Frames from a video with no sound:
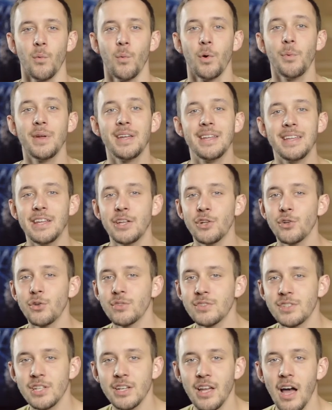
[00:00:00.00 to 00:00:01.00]
When we
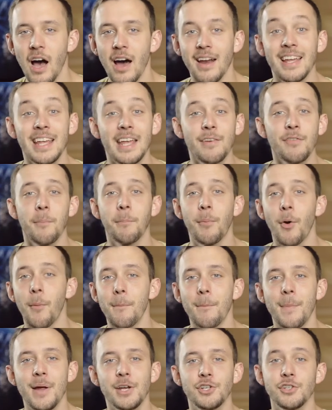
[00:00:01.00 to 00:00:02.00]
yield to God and give him
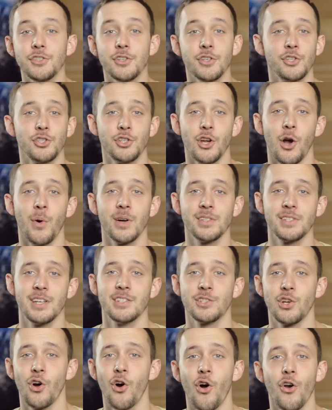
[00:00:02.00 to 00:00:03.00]
permission to show us
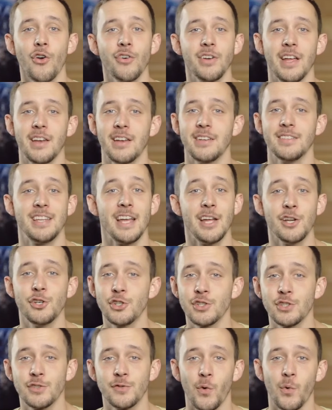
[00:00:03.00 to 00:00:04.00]
his heart and
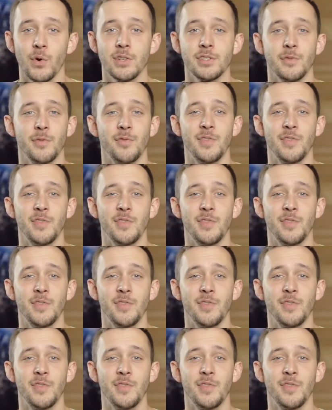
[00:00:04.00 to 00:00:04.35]
intentions for us,